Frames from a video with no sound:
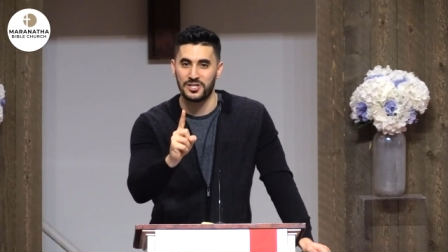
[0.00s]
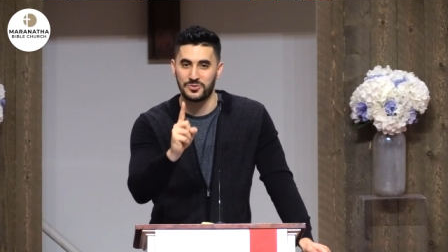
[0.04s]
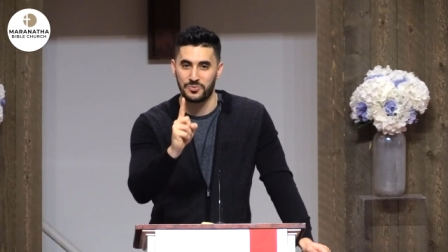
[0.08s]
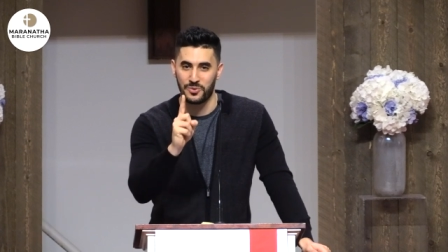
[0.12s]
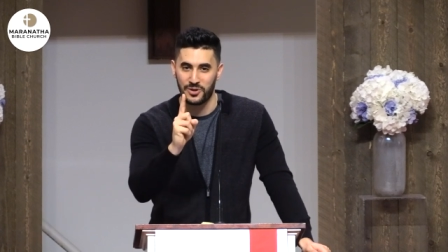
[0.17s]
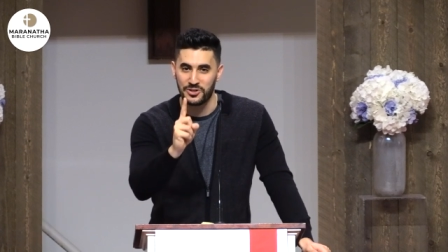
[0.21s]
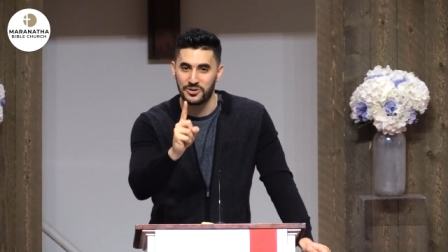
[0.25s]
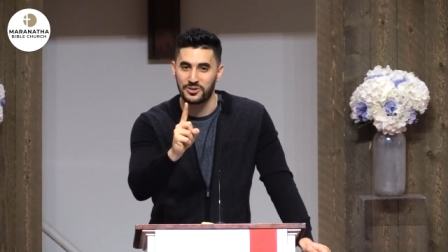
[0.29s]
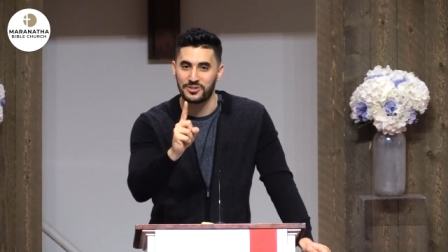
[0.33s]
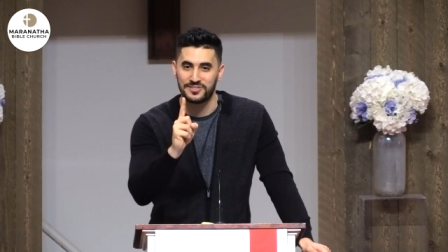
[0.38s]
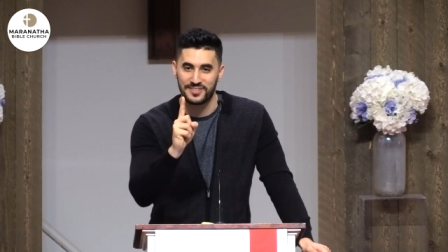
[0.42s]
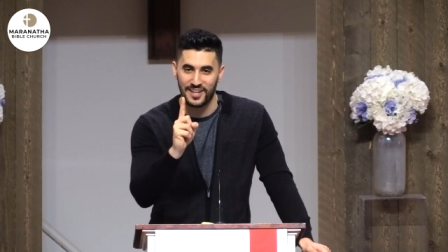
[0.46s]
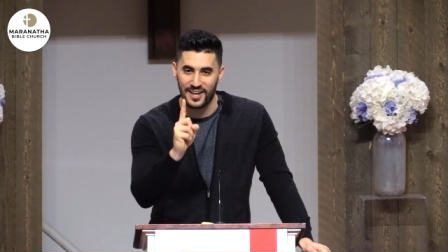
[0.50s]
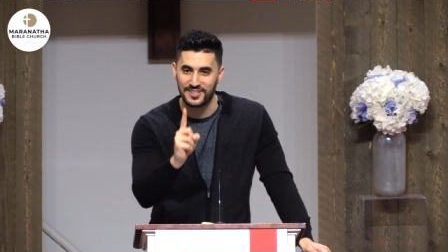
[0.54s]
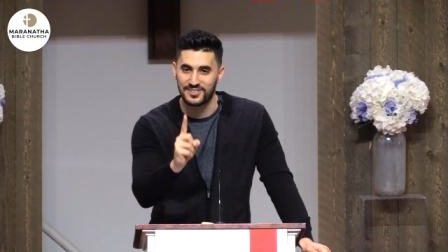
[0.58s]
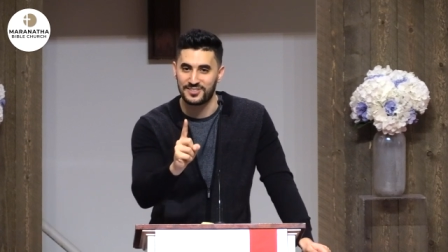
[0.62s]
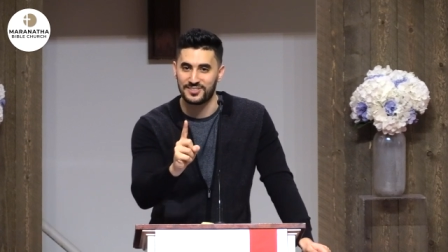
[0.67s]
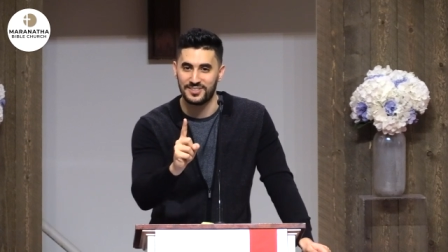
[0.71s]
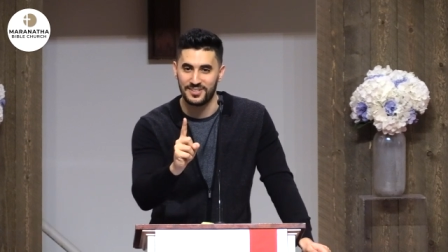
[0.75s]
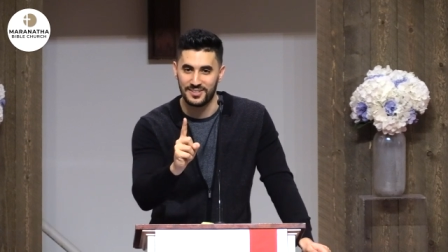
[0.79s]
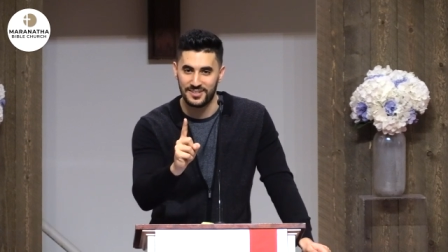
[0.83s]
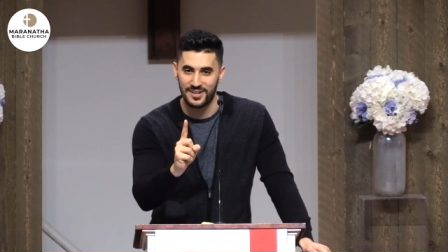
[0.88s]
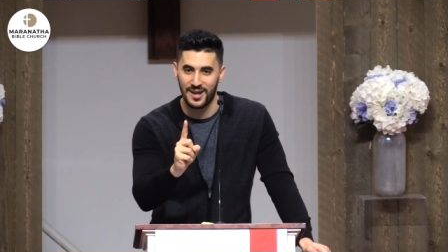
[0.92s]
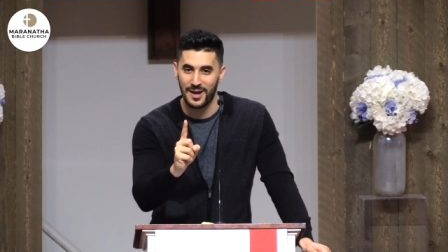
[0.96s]
is when you're
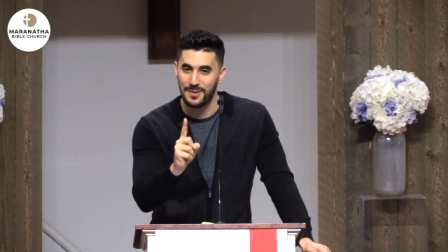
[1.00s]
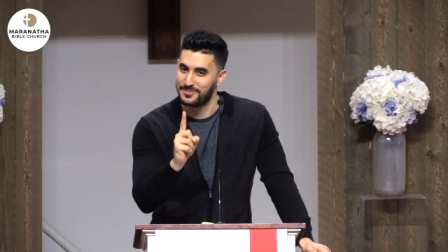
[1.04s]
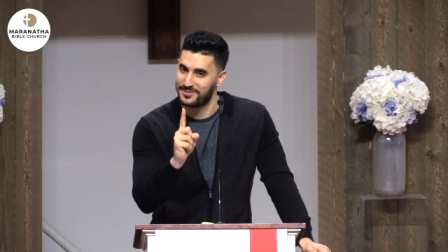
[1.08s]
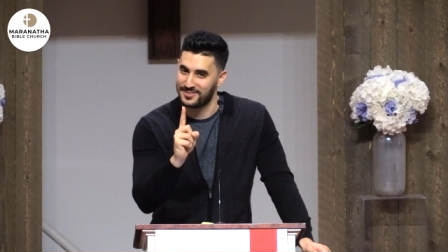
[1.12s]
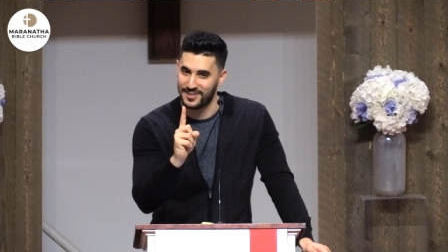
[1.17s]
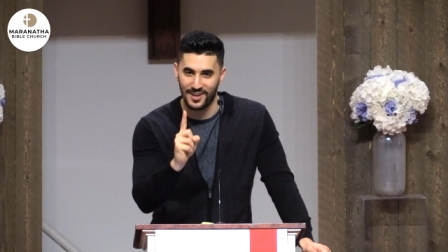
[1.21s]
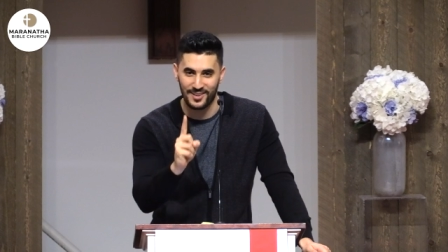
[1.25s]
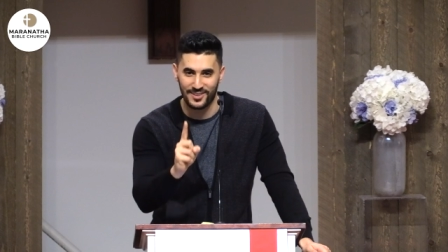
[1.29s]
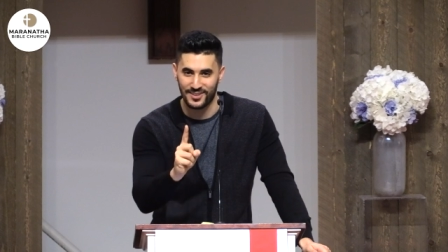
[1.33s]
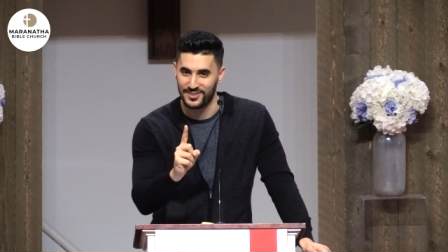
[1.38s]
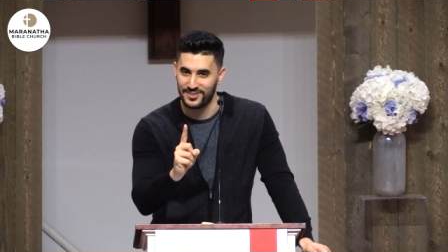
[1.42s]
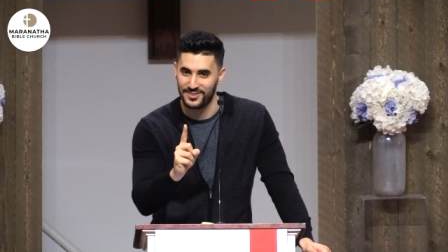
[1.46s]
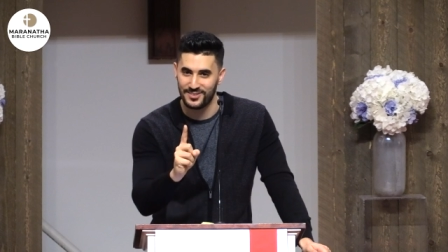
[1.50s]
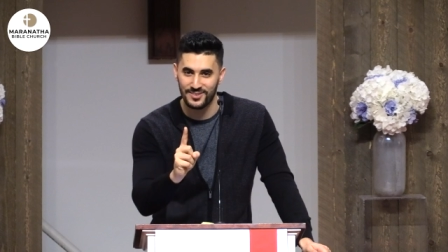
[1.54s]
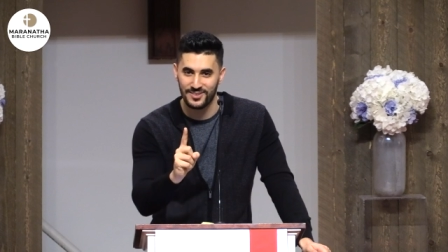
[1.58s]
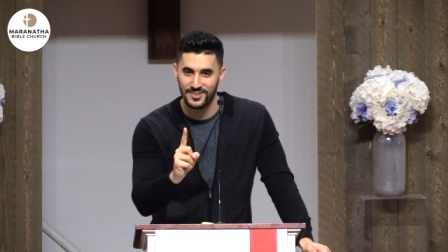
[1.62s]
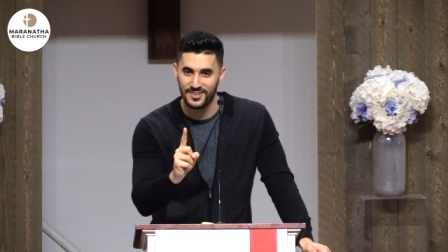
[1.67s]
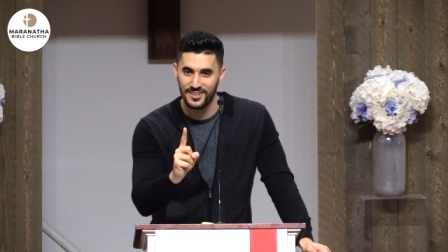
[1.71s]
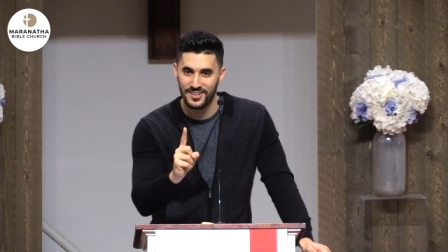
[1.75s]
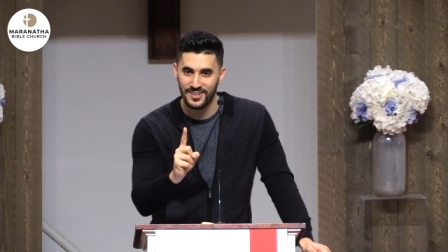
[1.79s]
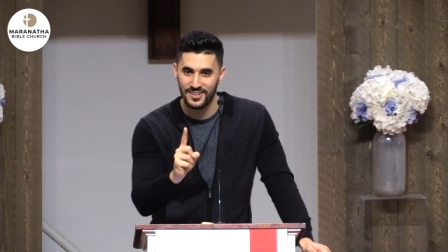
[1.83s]
tested. I'm telling you.